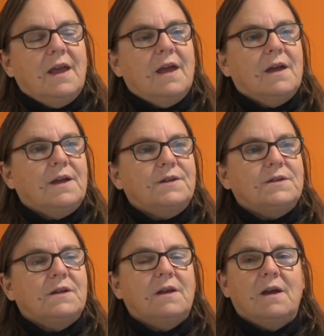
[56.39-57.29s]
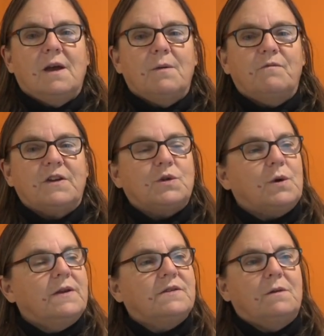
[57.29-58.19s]
and
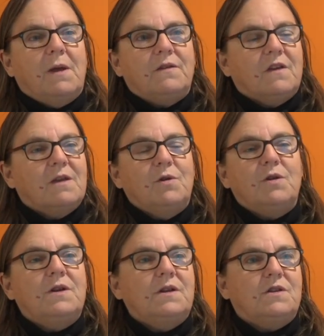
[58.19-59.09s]
Victoria is an amazing community